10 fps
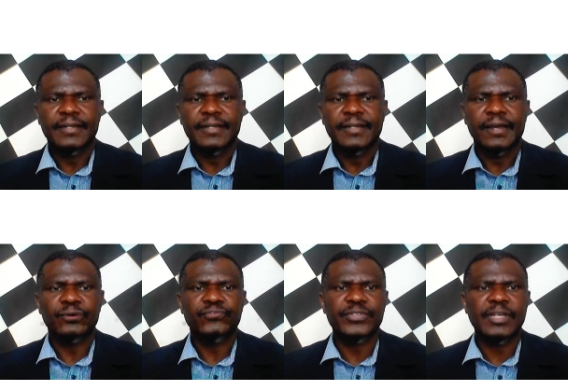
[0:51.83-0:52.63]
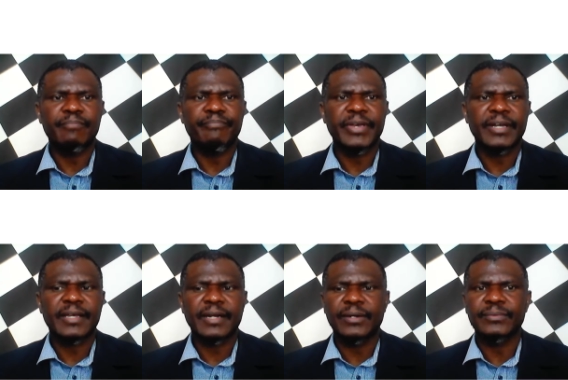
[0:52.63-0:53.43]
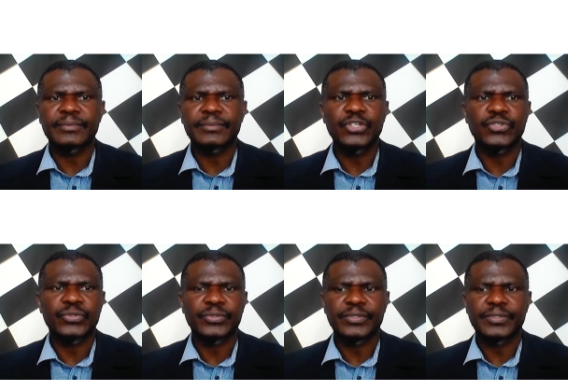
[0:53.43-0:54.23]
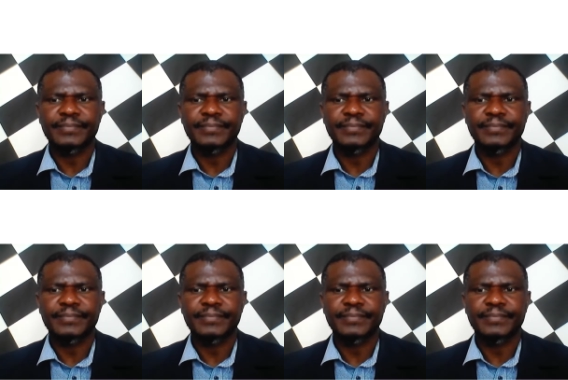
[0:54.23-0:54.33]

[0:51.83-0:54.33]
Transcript: Now for some background issues.